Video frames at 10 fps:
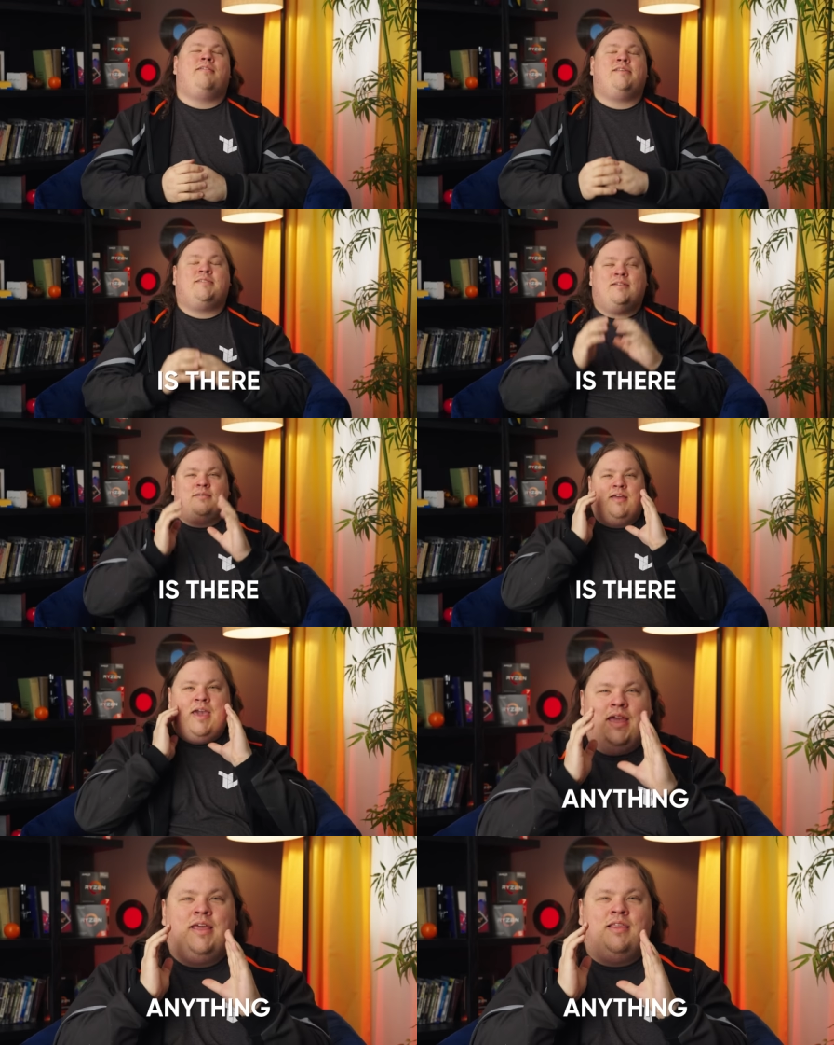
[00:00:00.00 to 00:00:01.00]
Is there
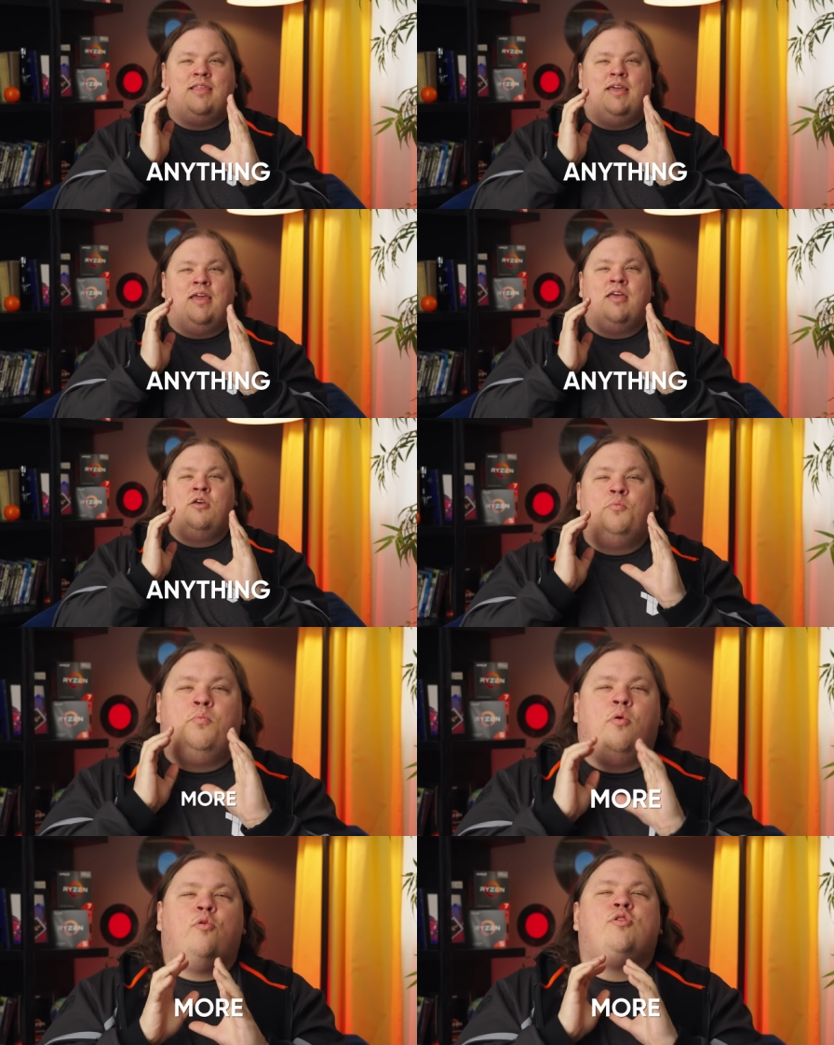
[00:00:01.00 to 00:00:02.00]
anything
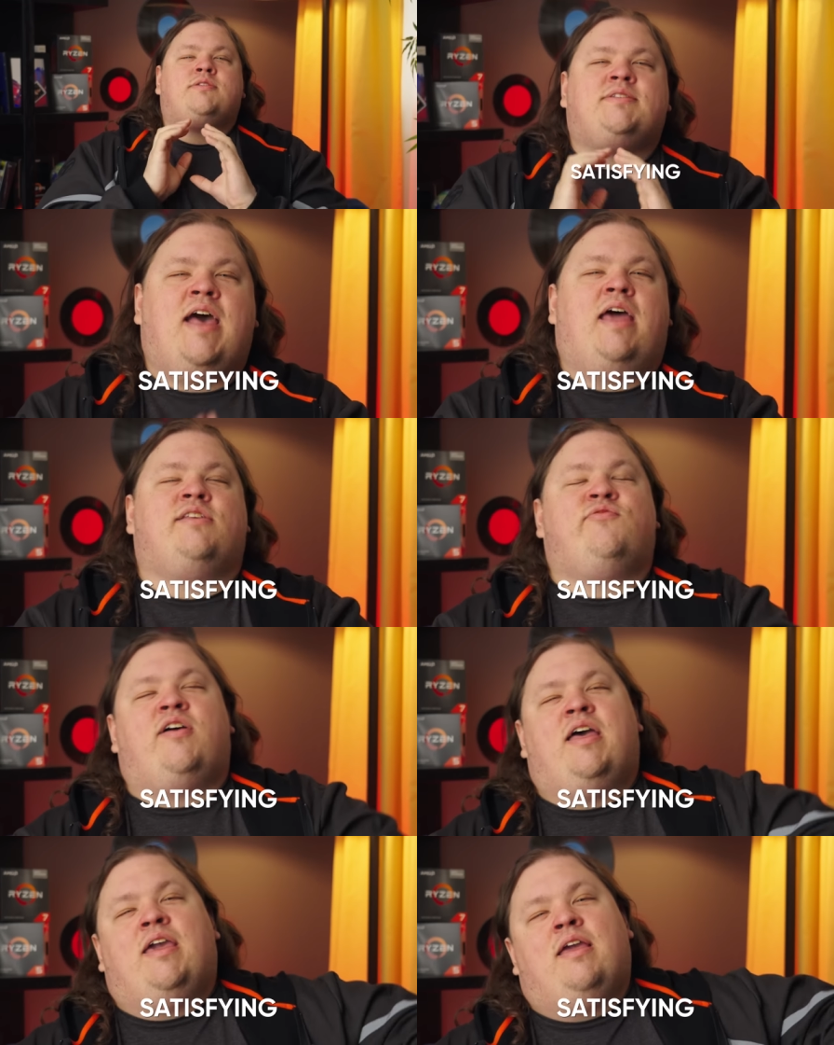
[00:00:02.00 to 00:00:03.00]
more
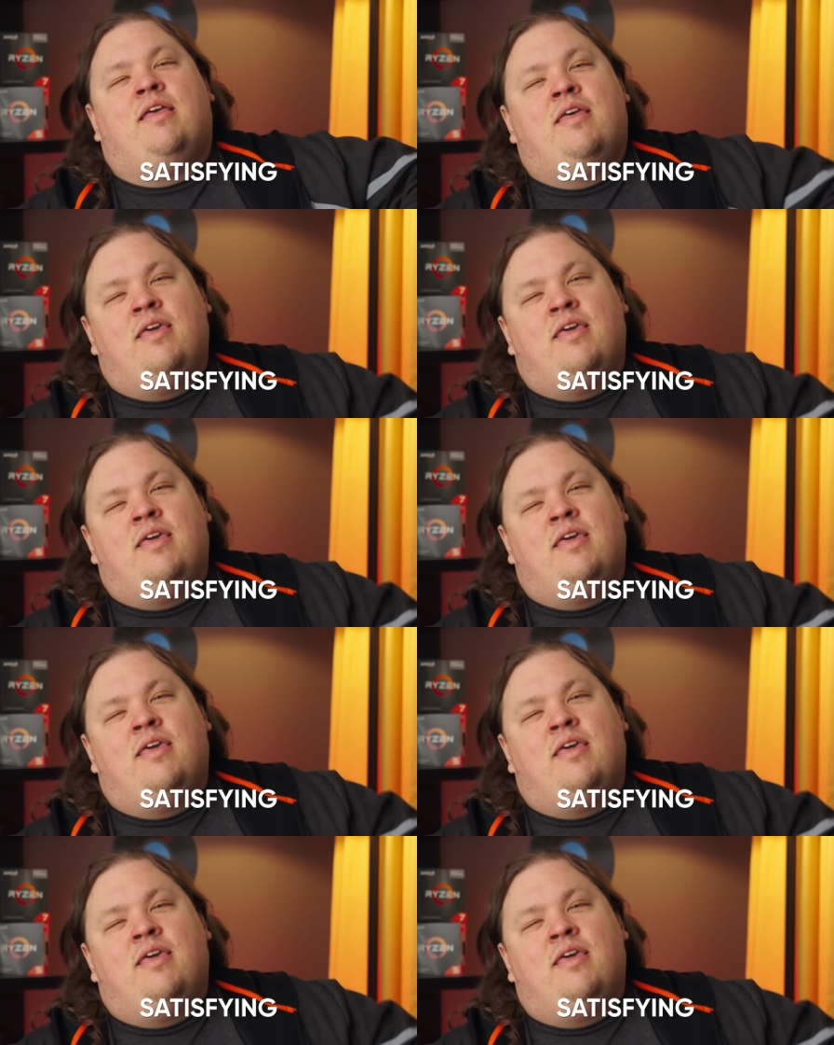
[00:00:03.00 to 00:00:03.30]
satisfying